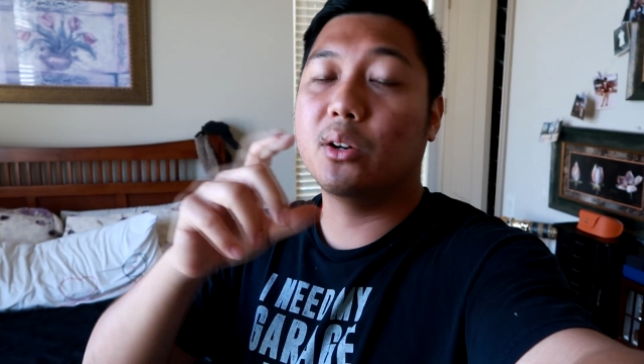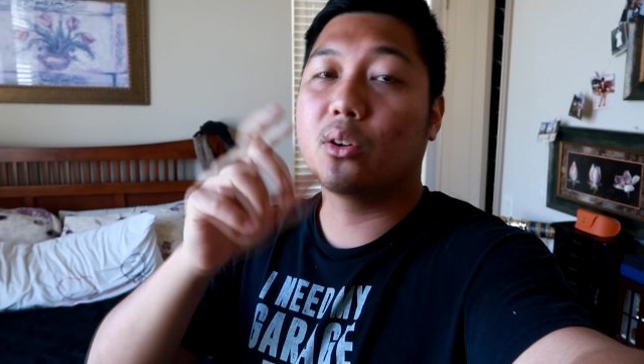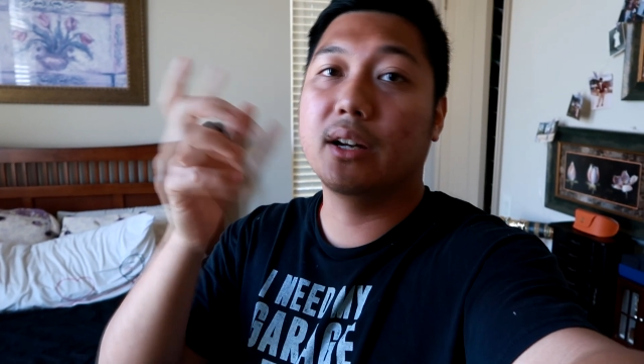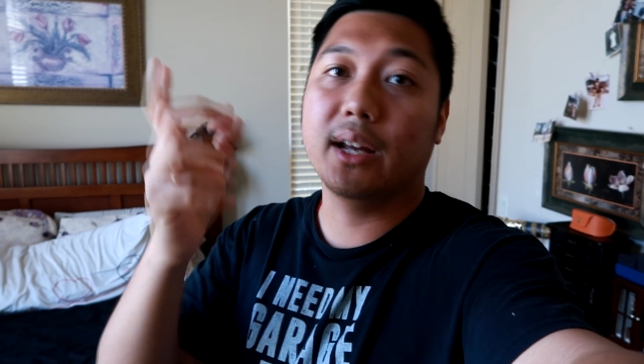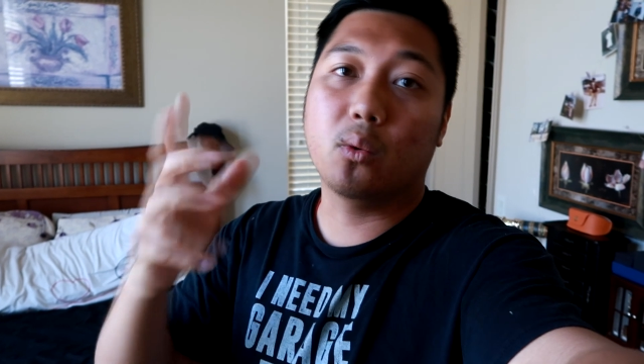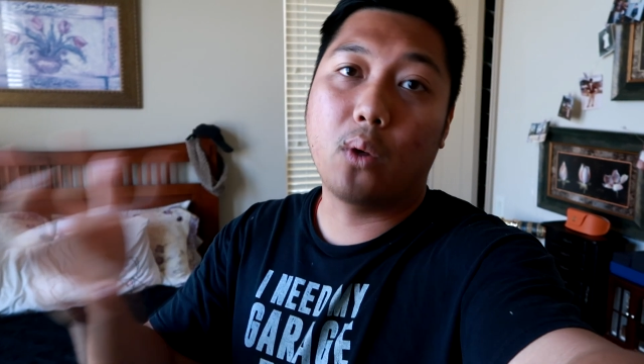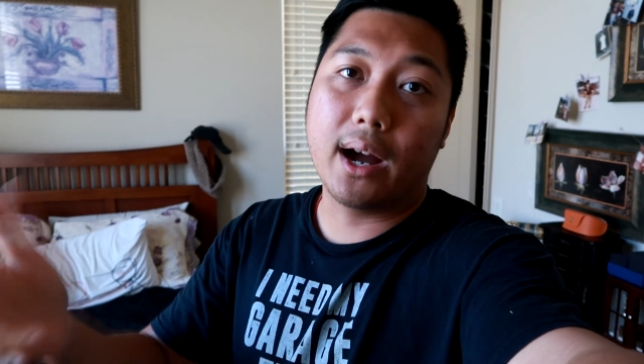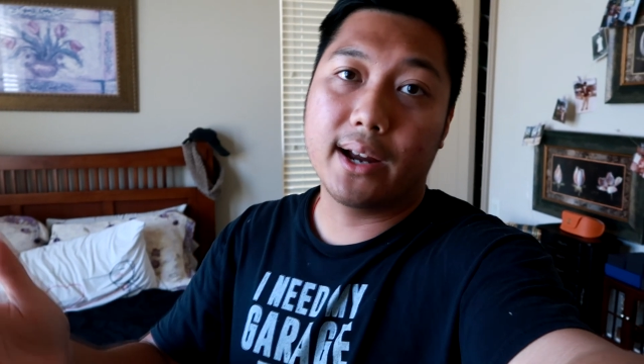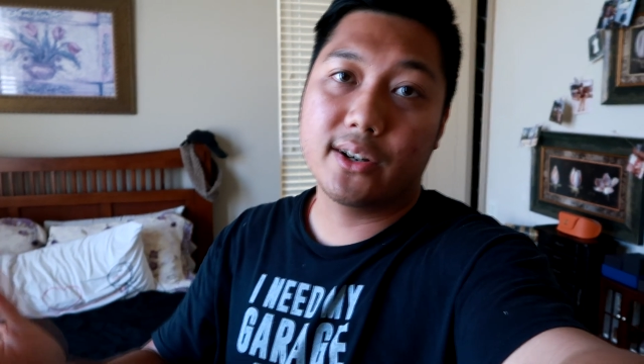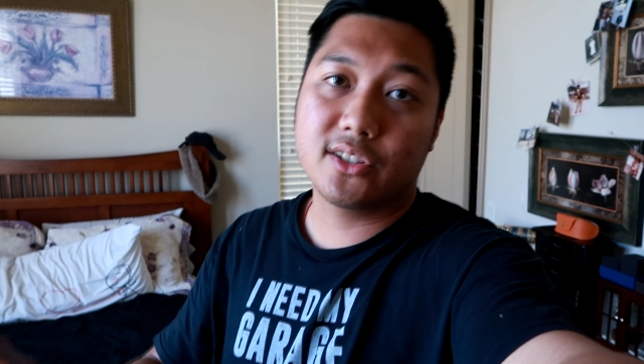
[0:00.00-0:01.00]
you know connect
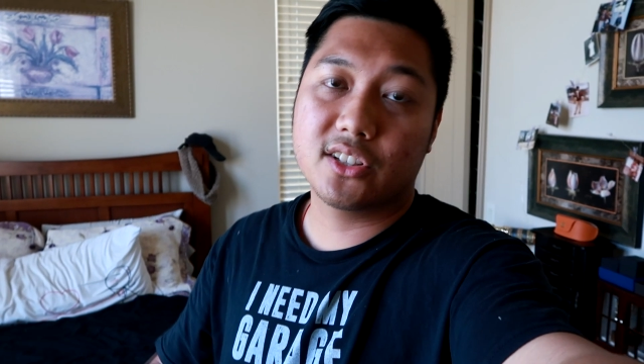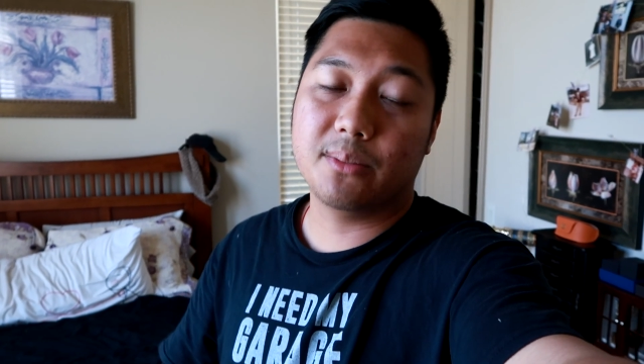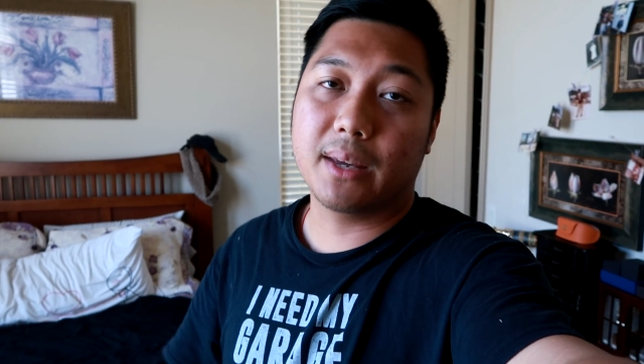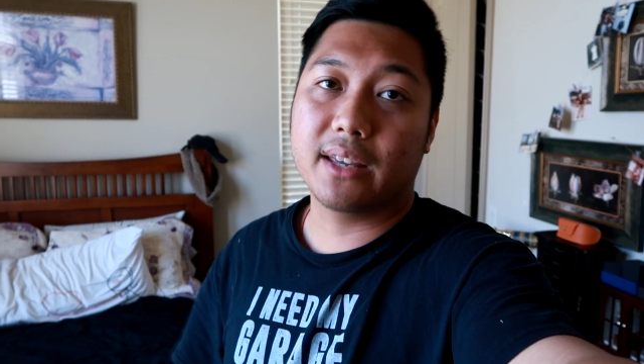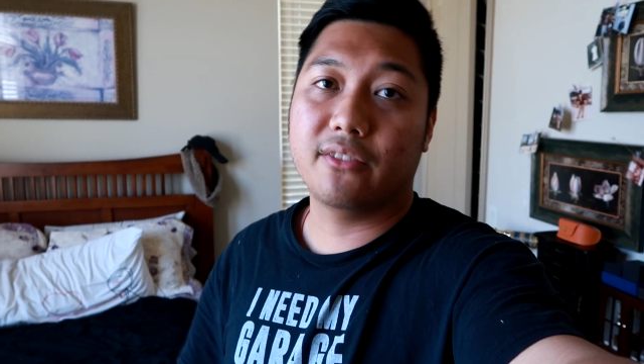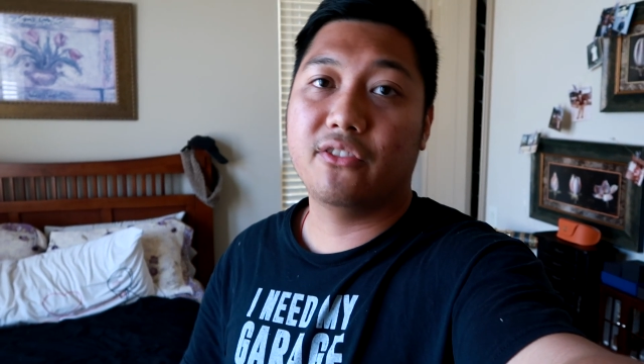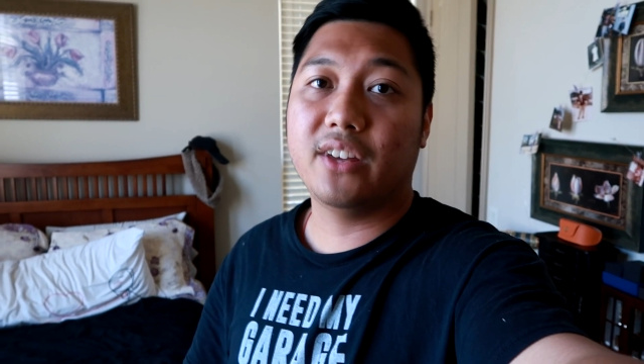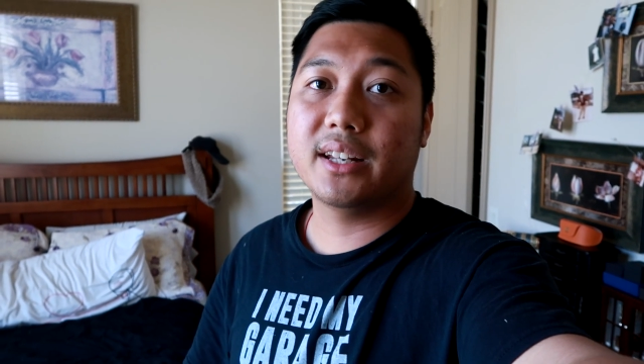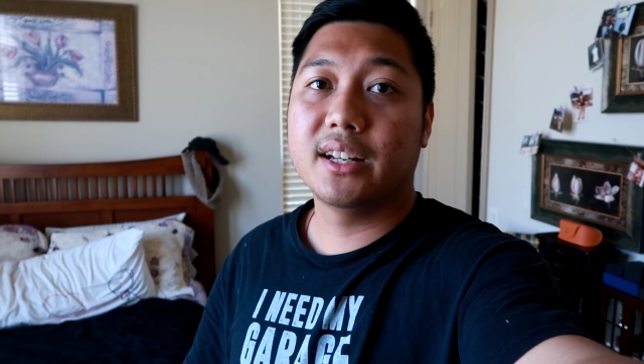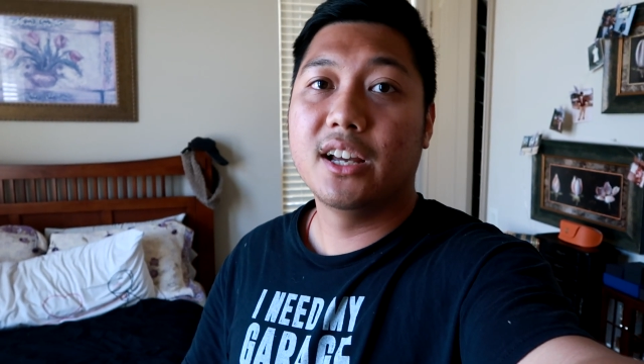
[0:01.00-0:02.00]
wires to make it
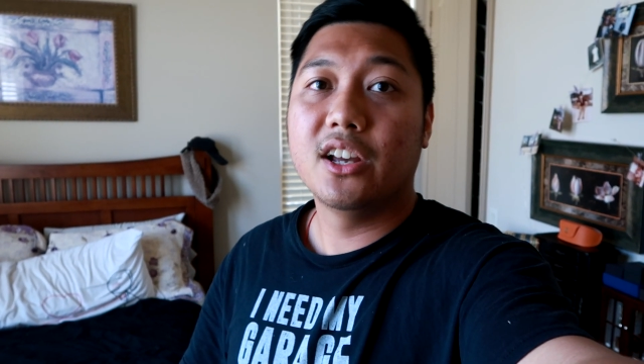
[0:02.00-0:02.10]
fit.